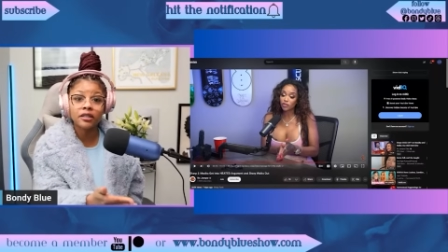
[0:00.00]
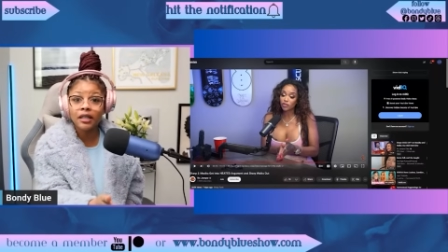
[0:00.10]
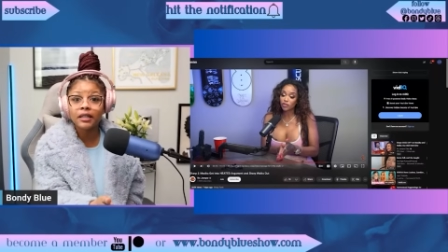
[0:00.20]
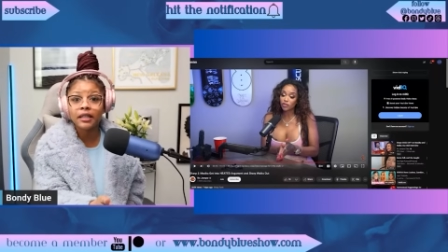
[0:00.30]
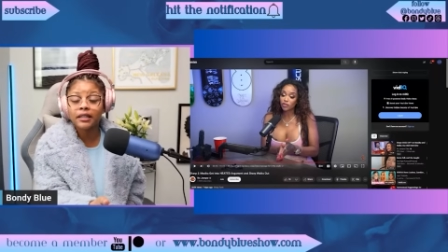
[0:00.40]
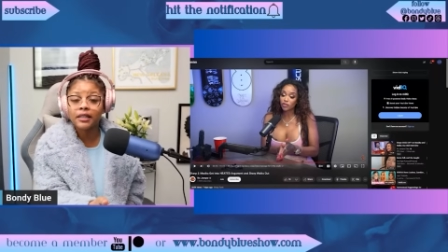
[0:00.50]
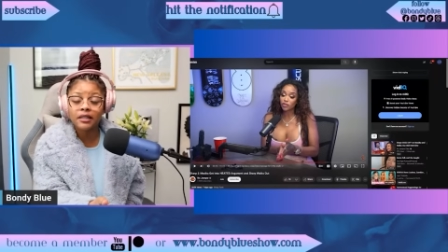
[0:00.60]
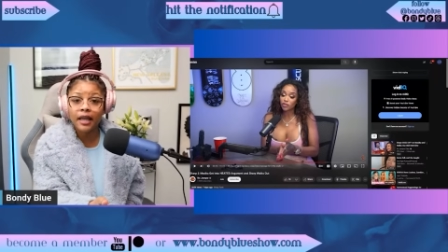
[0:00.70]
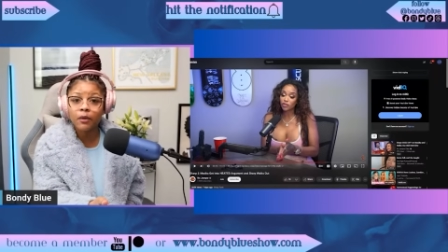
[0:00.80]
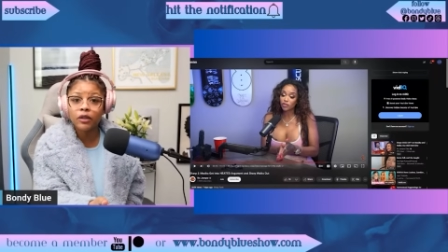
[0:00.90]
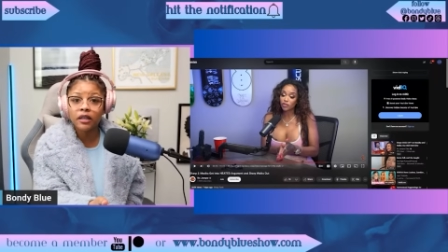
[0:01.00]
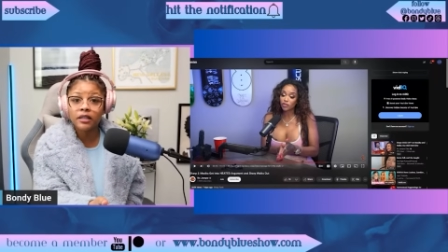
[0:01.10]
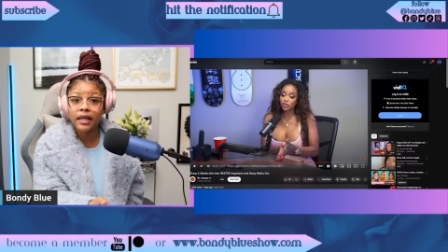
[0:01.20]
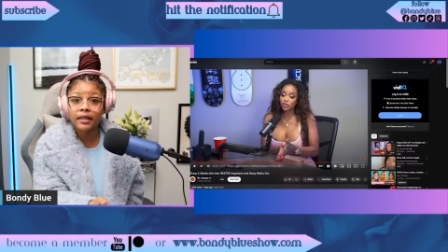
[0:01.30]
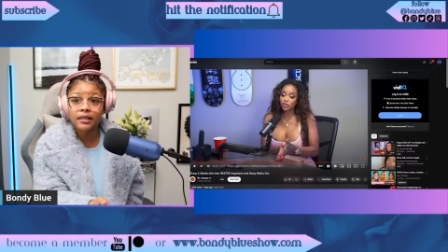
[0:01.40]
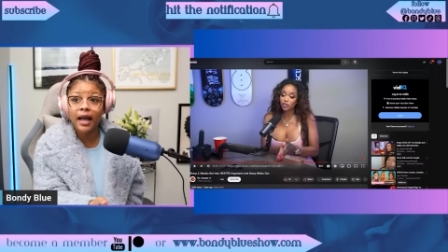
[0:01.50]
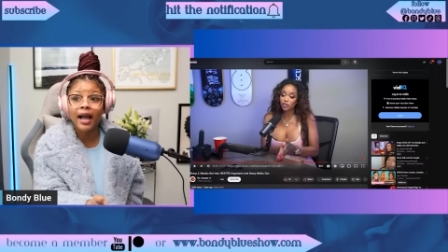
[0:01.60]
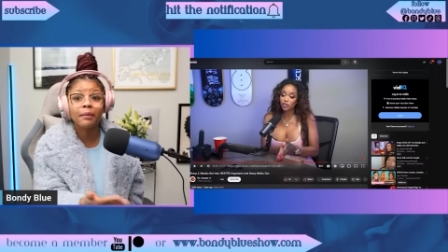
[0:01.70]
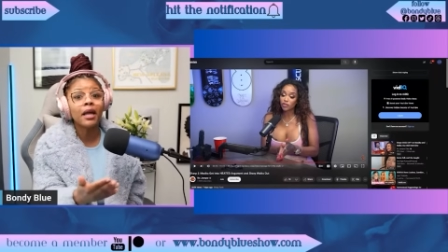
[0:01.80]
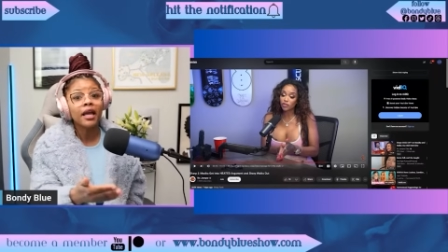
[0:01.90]
son needed to stay with us at a
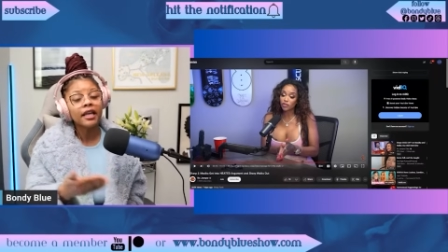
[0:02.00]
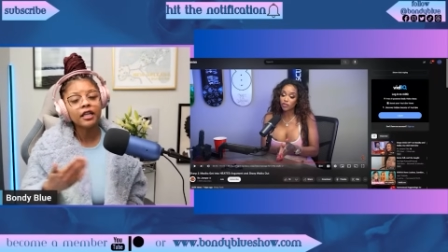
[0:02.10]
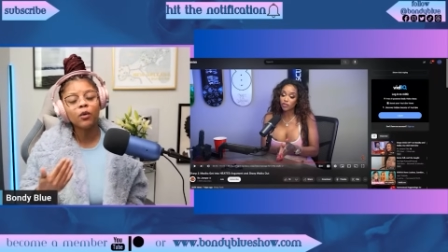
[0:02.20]
time, he would